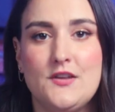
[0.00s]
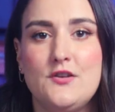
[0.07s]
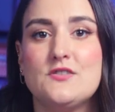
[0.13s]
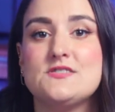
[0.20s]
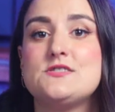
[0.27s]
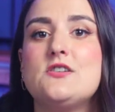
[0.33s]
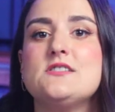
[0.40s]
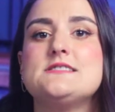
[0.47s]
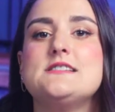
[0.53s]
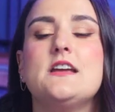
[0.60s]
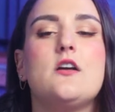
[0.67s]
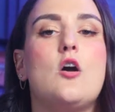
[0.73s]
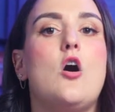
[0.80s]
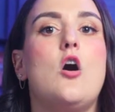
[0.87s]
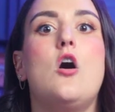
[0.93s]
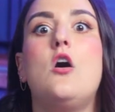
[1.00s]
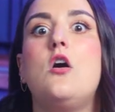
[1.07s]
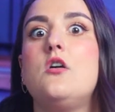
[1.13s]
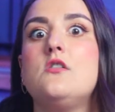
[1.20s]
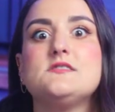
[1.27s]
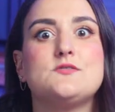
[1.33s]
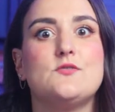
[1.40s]
you'll start seeing
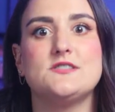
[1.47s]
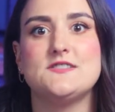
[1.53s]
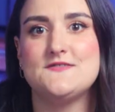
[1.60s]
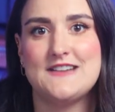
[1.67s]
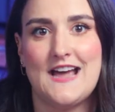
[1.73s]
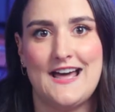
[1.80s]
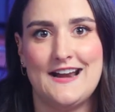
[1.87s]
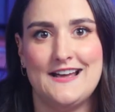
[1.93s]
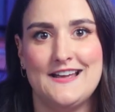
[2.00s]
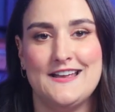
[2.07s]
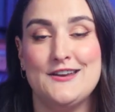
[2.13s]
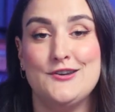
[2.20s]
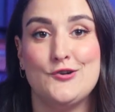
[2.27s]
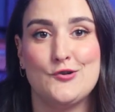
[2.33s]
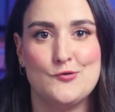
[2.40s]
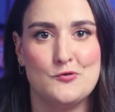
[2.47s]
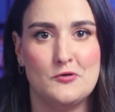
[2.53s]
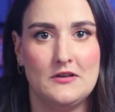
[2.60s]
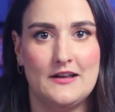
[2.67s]
all sorts of data in your Google